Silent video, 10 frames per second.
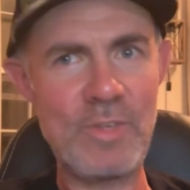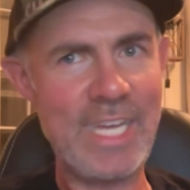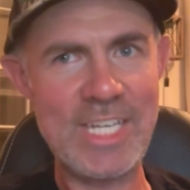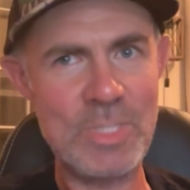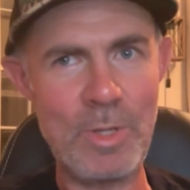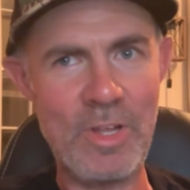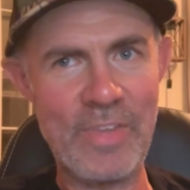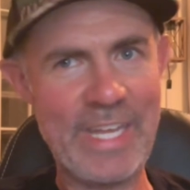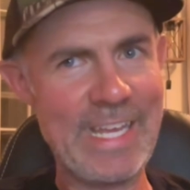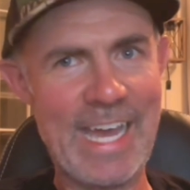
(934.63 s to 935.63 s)
to catch them all.
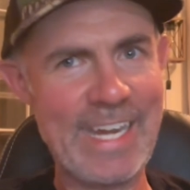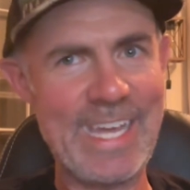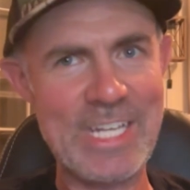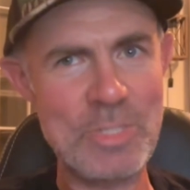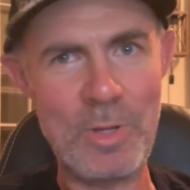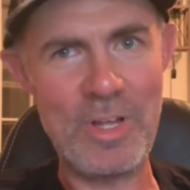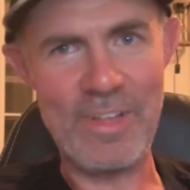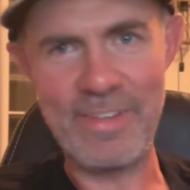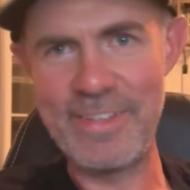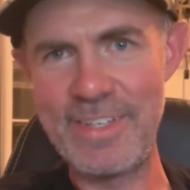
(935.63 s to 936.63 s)
They gotta catch them
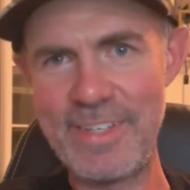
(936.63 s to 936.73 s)
all.